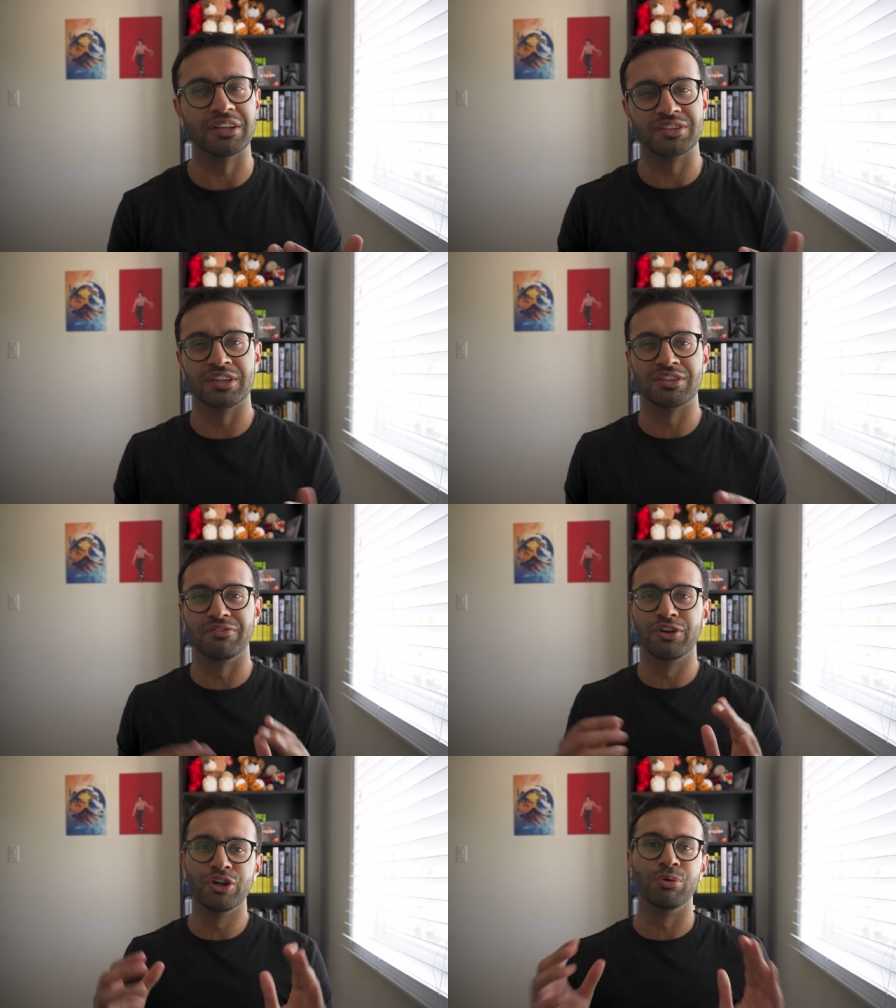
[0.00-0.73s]
It's it's
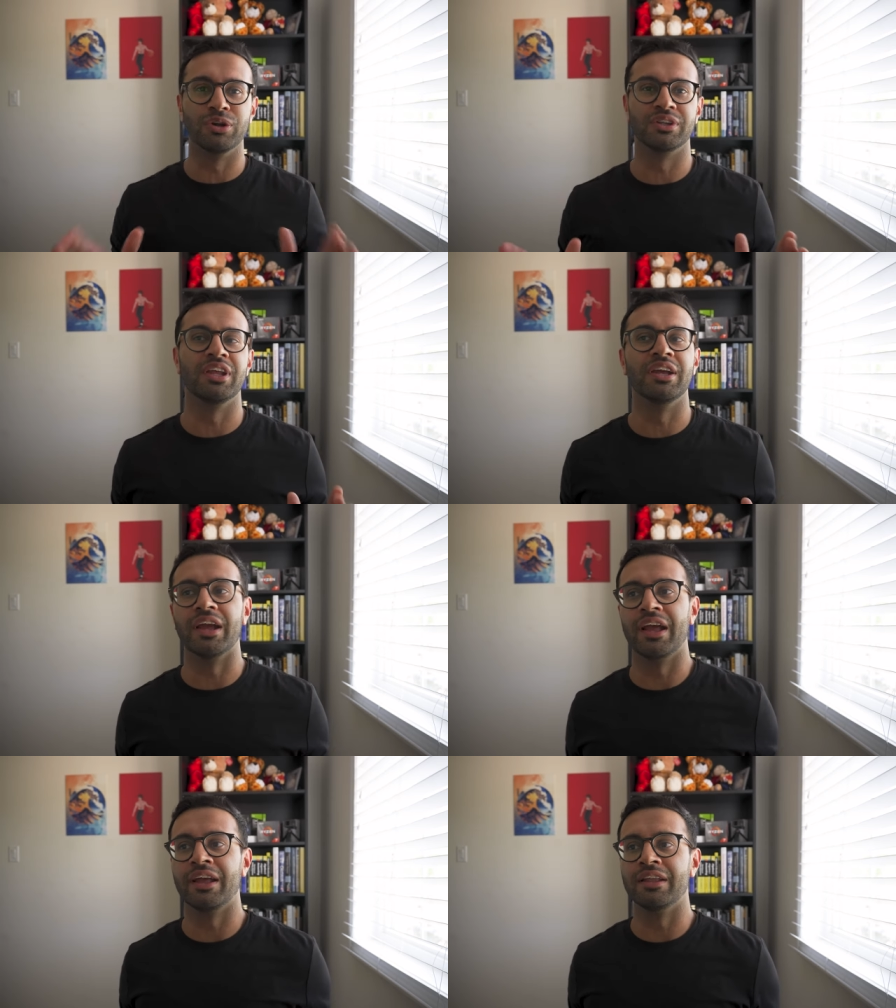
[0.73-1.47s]
a very weird
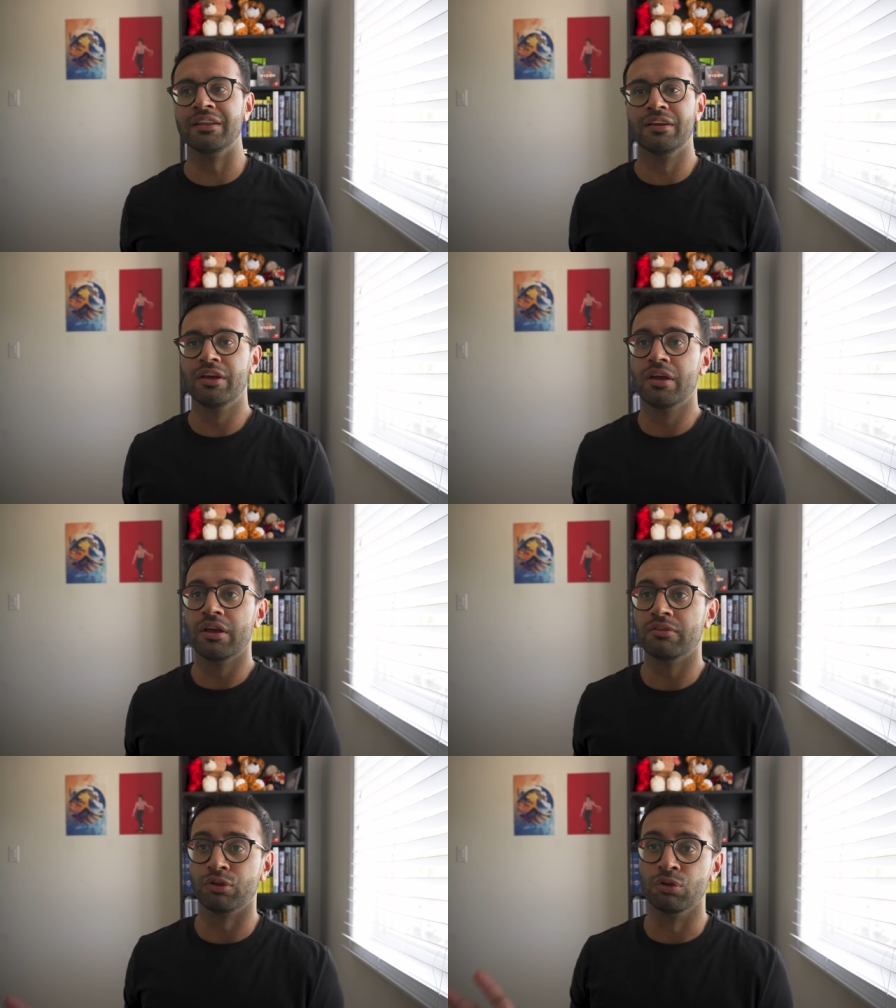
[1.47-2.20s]
thing. And
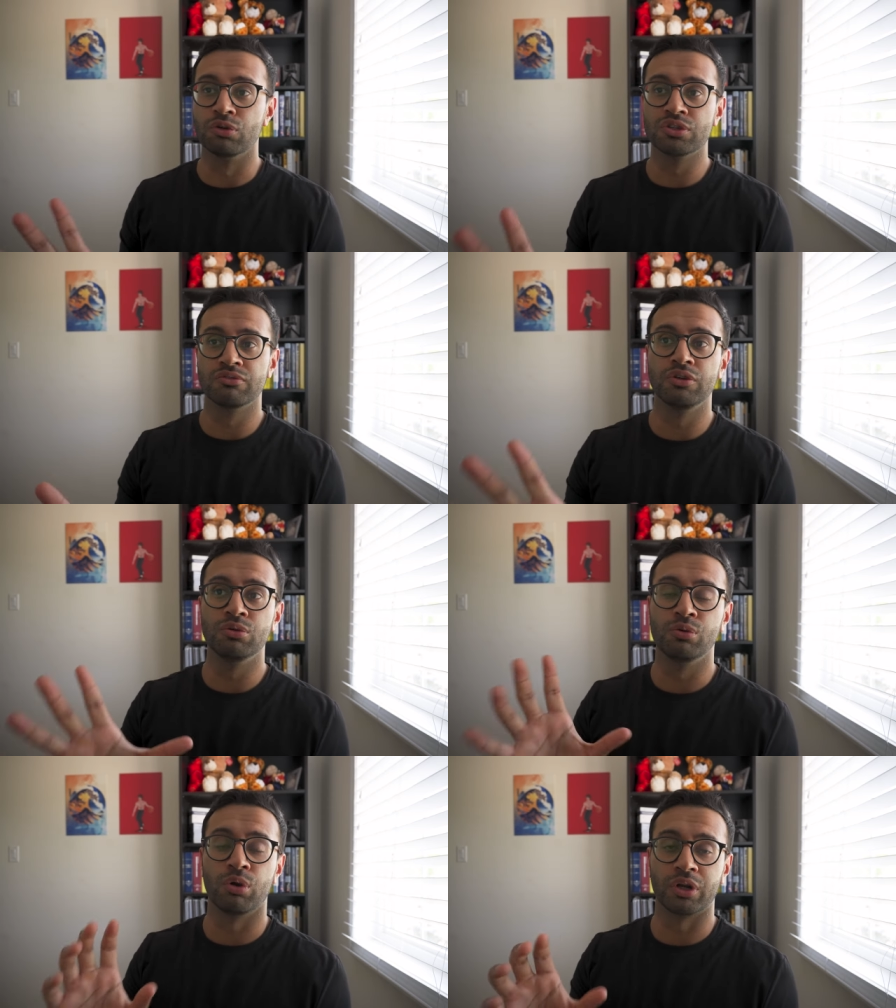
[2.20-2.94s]
for those of
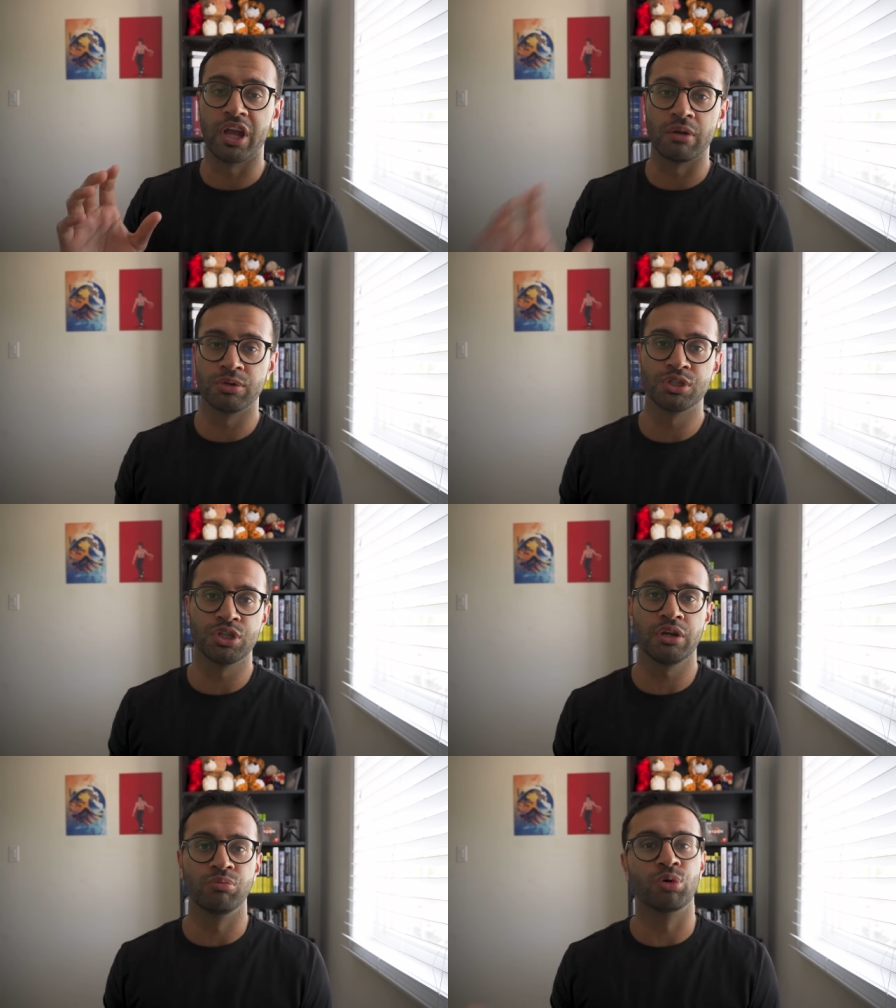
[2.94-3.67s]
you who are camera
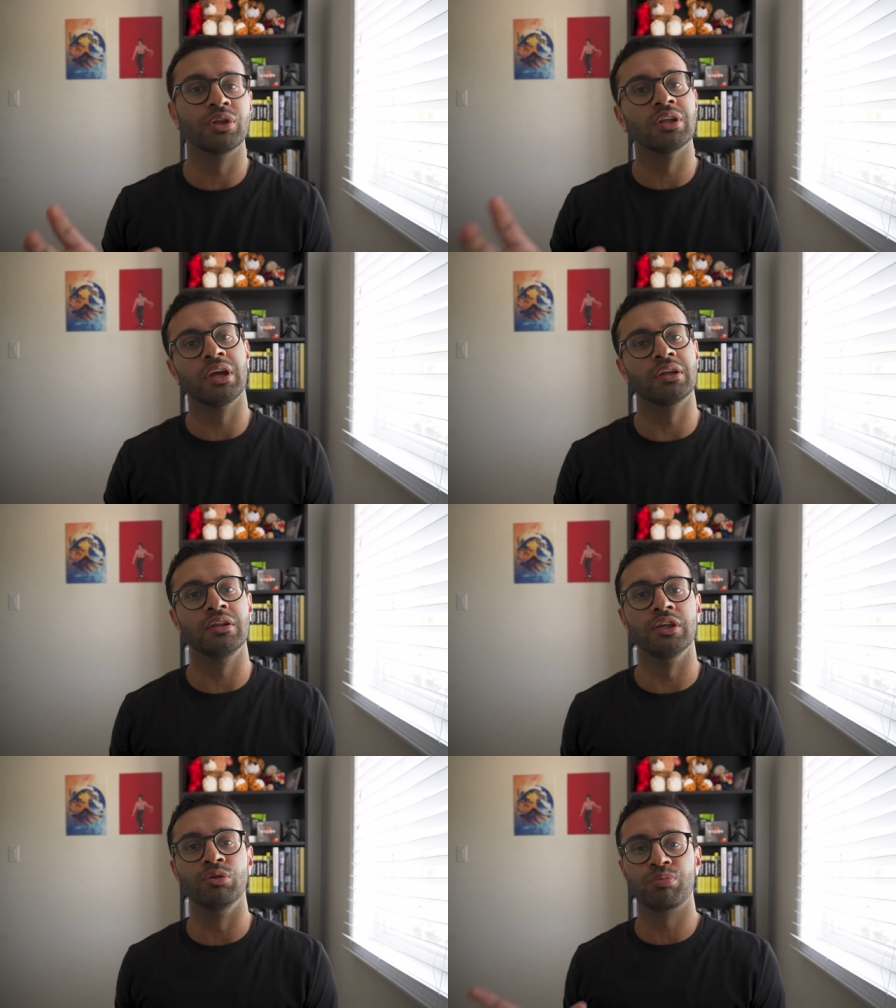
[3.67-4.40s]
shy, more than
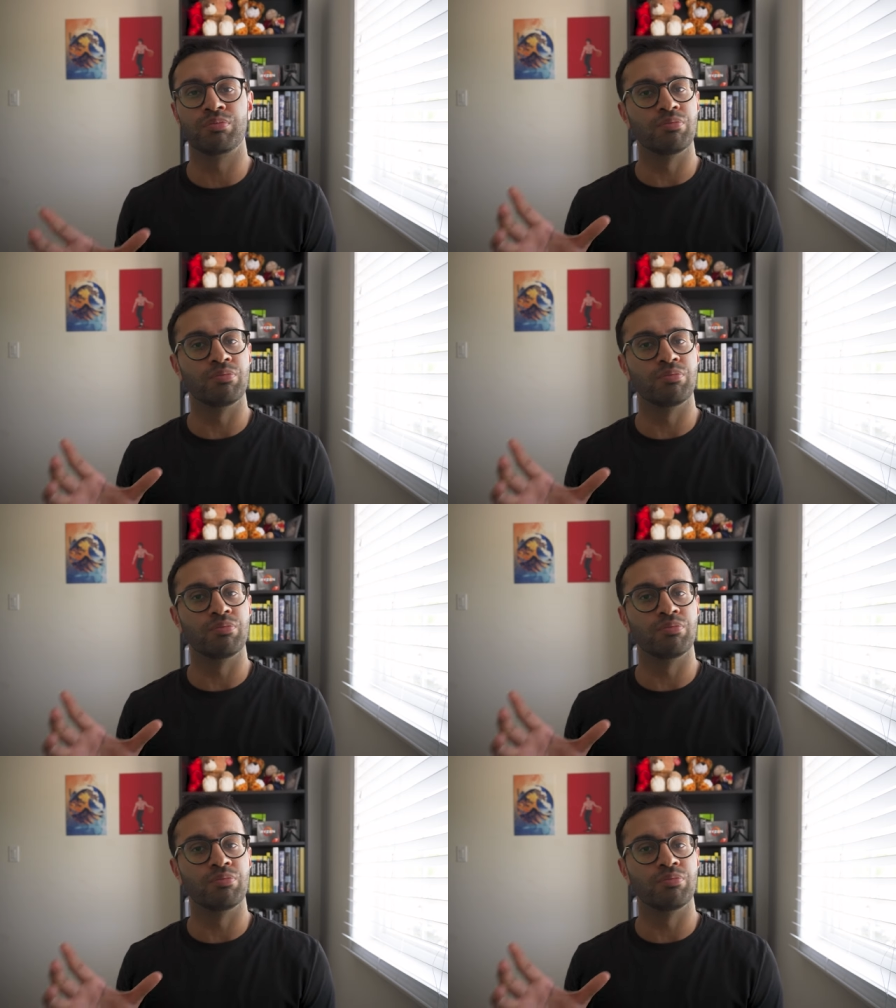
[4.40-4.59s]
likely you